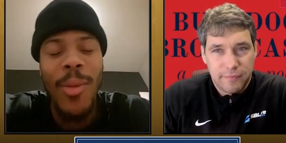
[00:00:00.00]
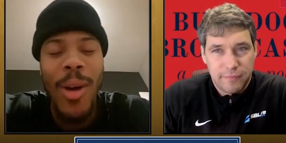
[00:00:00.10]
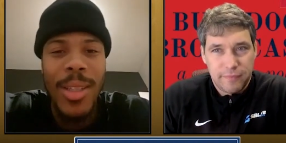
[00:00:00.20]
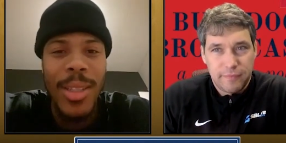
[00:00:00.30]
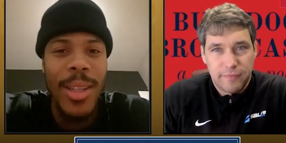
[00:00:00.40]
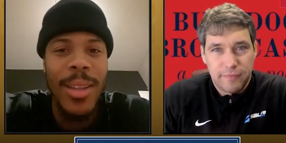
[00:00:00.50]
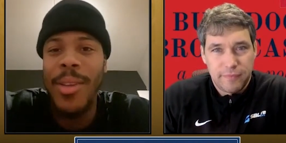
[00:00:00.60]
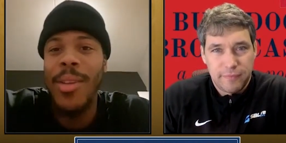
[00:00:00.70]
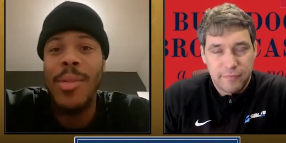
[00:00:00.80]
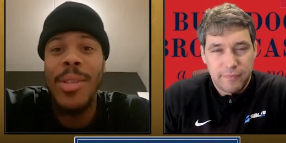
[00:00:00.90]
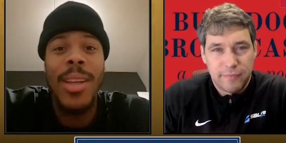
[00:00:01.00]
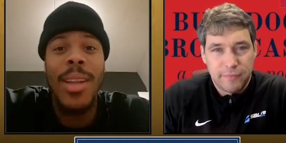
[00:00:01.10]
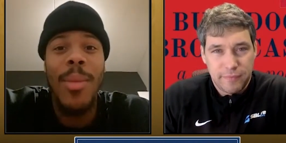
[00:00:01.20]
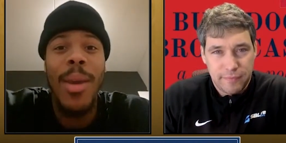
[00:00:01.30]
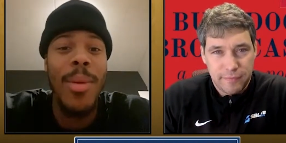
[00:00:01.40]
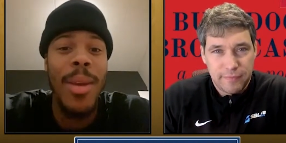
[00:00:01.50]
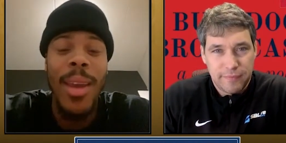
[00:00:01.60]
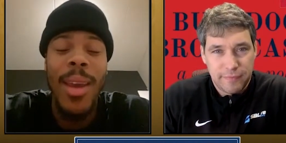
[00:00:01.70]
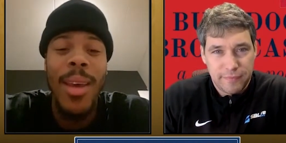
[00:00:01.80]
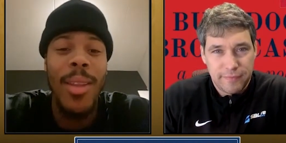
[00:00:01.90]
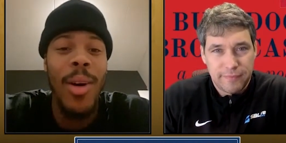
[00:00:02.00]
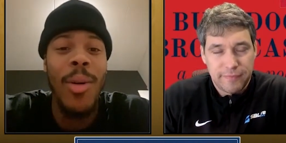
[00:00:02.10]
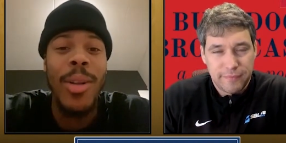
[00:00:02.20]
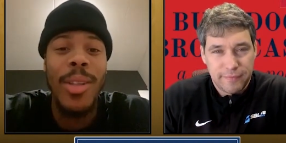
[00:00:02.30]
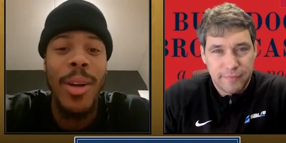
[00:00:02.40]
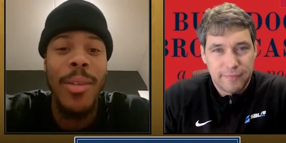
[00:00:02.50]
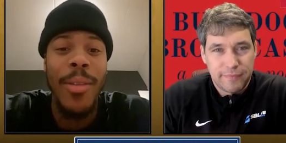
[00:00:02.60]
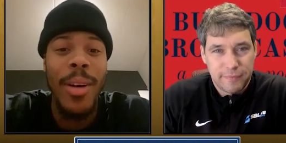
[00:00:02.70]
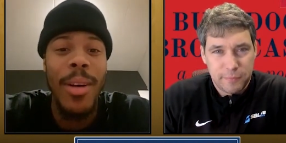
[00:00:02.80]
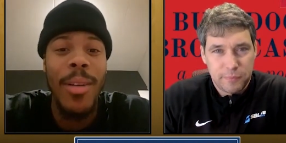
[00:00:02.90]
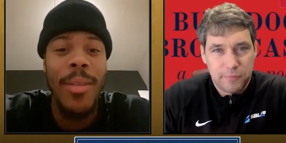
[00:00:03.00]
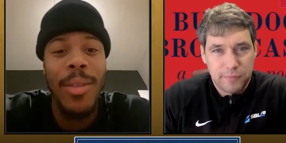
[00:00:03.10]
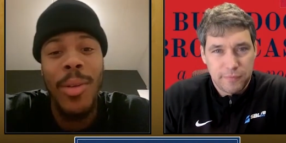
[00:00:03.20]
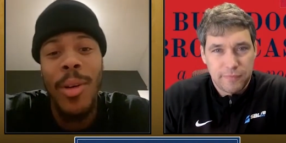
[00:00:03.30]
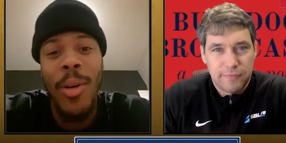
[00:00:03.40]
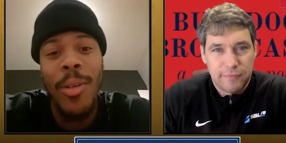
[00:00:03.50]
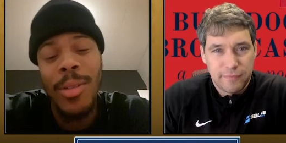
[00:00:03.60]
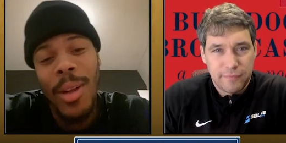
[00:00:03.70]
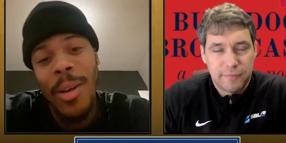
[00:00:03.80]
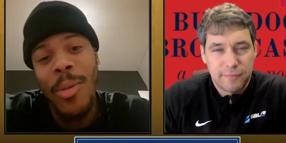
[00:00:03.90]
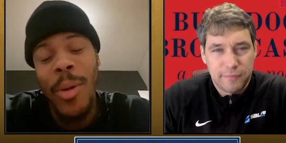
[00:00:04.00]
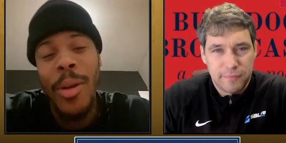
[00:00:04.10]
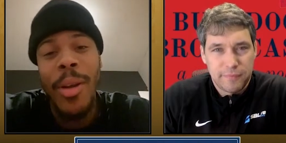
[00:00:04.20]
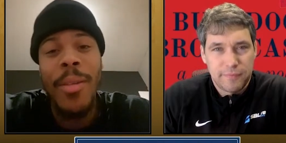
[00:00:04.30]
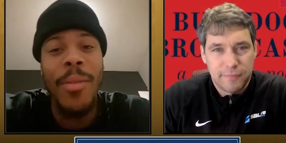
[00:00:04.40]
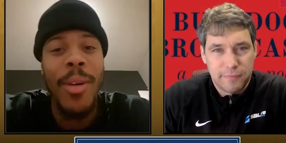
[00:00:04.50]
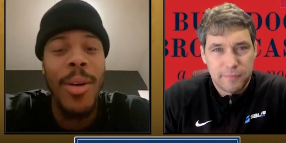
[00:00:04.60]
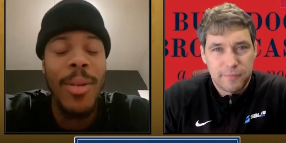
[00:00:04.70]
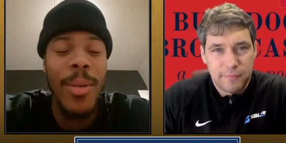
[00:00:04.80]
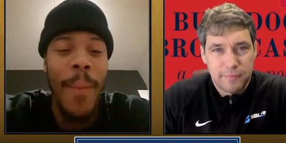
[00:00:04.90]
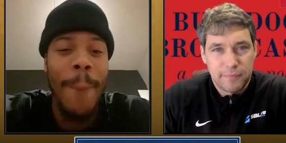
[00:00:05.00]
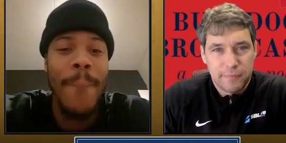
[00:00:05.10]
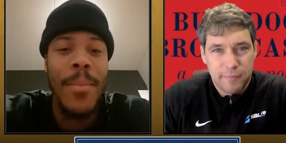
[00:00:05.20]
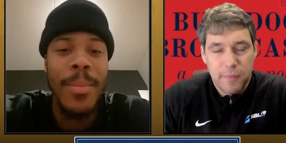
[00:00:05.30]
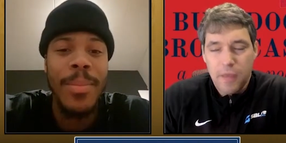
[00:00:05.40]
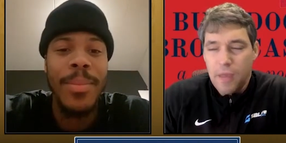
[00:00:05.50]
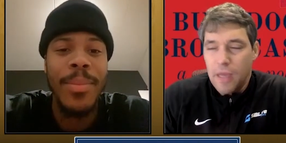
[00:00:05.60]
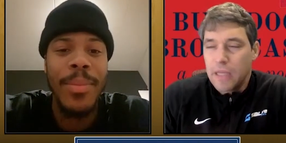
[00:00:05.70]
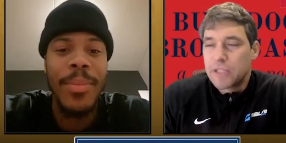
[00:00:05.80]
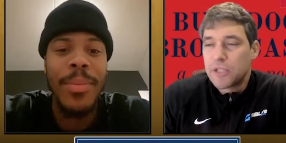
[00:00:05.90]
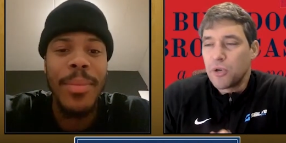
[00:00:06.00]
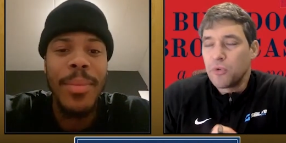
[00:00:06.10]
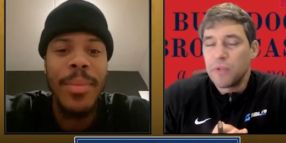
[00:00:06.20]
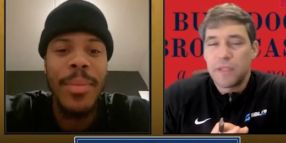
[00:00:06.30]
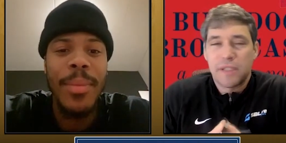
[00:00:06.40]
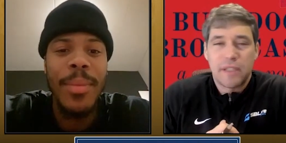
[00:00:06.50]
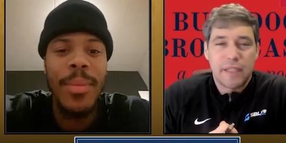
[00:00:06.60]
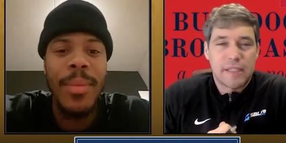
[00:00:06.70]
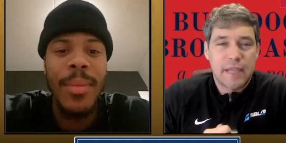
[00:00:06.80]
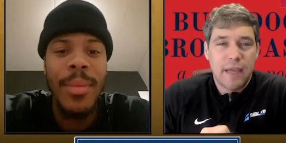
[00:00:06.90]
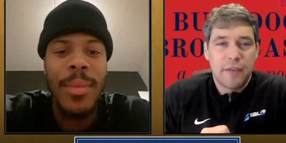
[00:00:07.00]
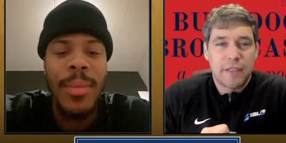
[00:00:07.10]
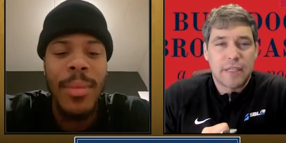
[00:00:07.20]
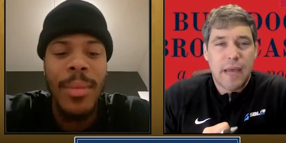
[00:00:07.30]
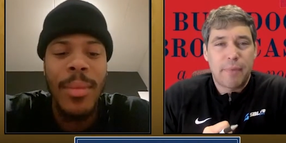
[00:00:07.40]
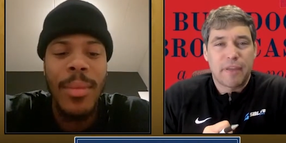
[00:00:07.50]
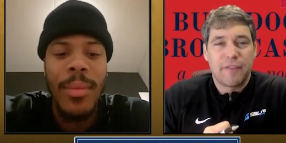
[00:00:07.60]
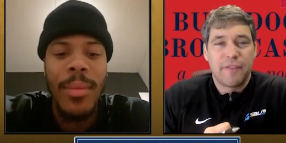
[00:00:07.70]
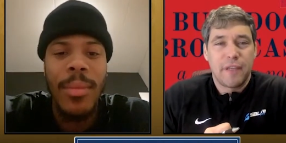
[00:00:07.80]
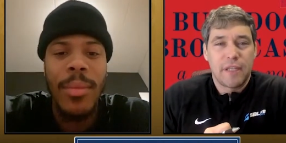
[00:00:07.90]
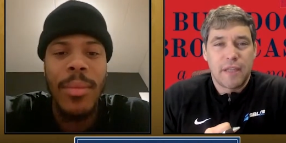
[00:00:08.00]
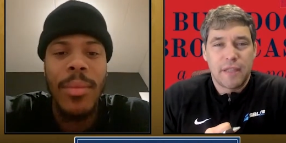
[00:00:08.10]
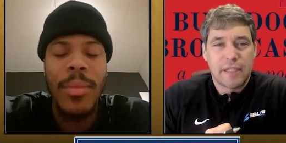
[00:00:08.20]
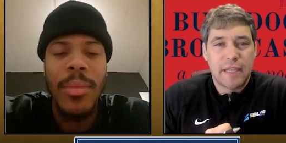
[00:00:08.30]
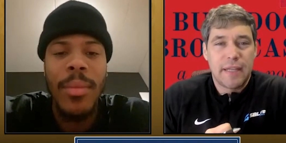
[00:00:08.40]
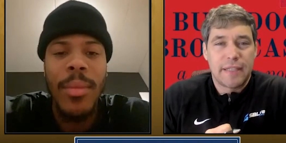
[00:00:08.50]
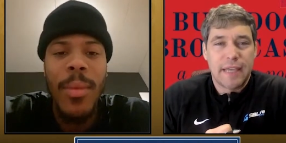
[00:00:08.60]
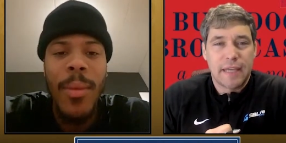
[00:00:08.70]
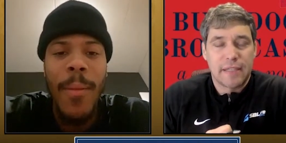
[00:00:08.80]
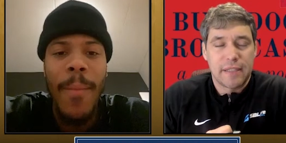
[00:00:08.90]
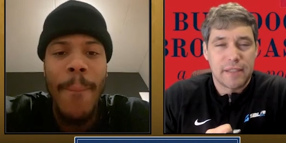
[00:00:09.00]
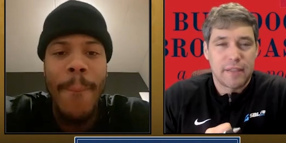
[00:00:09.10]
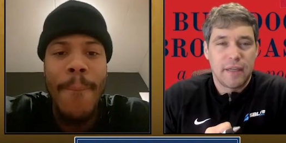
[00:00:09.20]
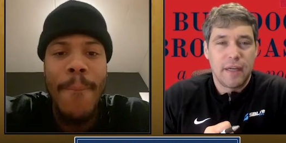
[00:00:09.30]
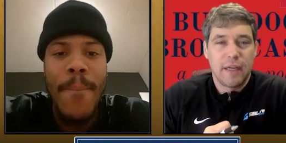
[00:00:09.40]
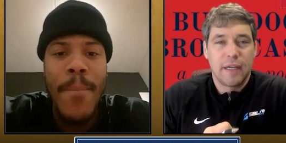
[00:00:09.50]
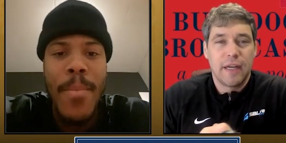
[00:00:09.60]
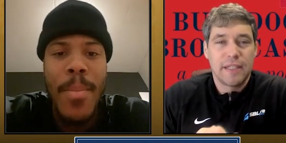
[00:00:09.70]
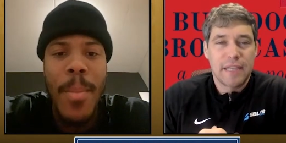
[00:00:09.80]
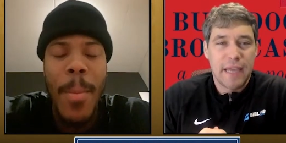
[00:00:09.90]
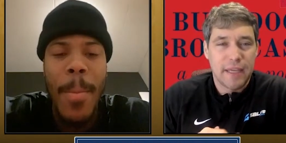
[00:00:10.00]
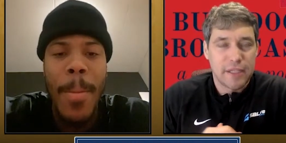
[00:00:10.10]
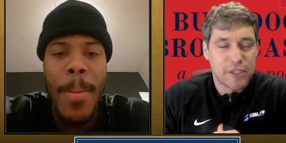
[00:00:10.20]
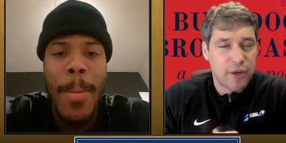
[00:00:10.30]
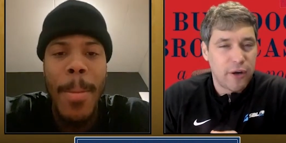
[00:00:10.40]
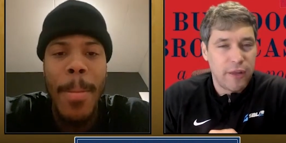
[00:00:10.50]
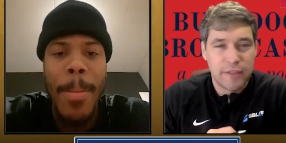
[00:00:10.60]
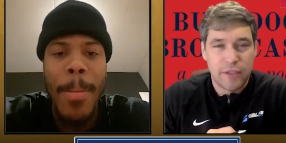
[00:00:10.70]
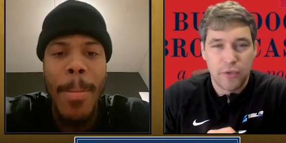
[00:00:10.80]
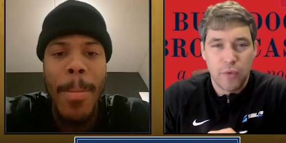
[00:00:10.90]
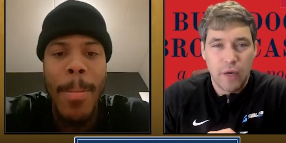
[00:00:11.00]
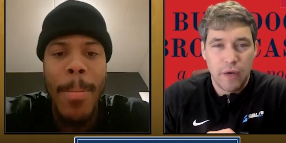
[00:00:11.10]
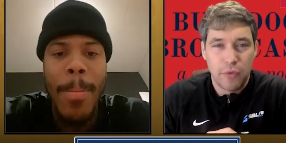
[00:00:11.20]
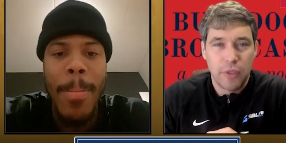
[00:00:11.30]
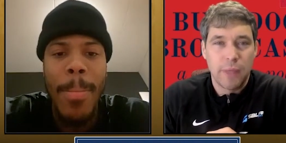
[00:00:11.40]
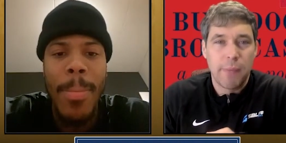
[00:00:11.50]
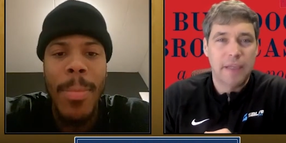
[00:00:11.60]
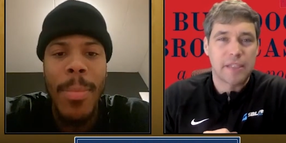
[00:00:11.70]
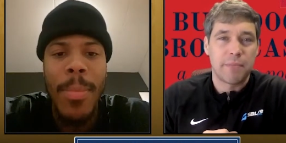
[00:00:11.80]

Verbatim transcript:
Speaker 1: Washington, you know, seeing it maybe the whole entire winter and fall.
Speaker 2: So let's stay on the topic of the state of Texas. Gonzaga is starting to really make